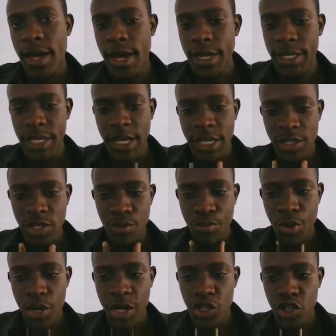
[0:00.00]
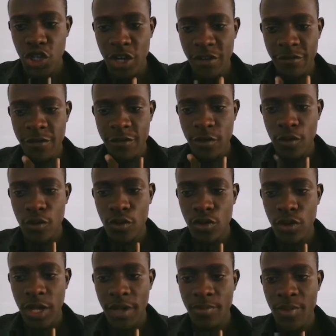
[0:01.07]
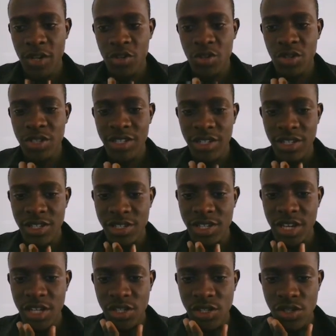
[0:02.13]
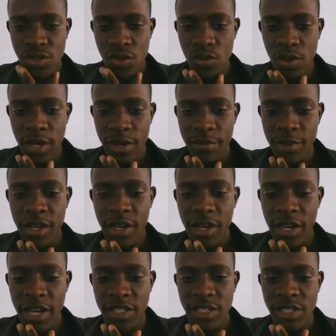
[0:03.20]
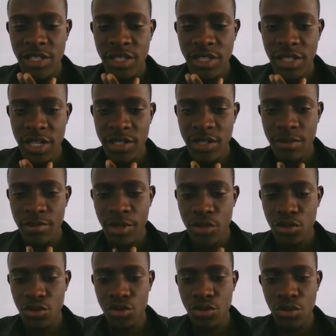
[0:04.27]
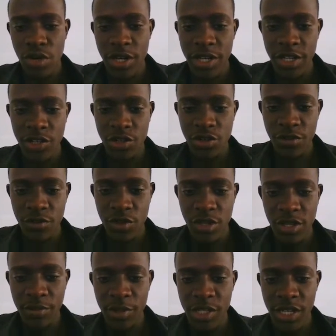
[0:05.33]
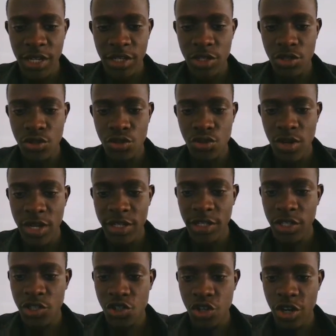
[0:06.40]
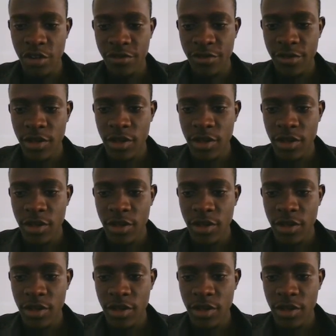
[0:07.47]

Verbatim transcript: an, a simple href or a button in this case. So I may add it as a button or an href. So let me turn it into an href